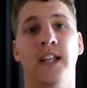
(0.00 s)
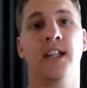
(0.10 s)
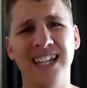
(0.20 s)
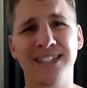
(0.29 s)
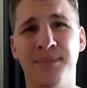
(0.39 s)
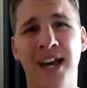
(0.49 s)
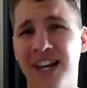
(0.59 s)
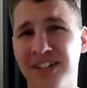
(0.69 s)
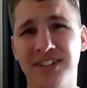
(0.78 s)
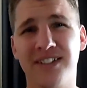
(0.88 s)
It doesn't
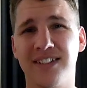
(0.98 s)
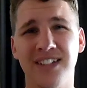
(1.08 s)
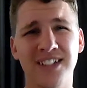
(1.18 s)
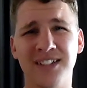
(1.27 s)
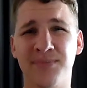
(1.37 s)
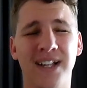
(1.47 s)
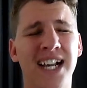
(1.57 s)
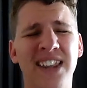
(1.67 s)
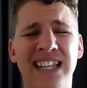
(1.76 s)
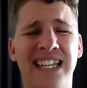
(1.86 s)
matter, just
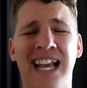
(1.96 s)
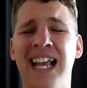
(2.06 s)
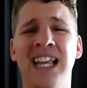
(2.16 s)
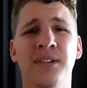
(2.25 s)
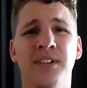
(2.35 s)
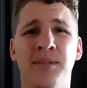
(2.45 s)
play the game.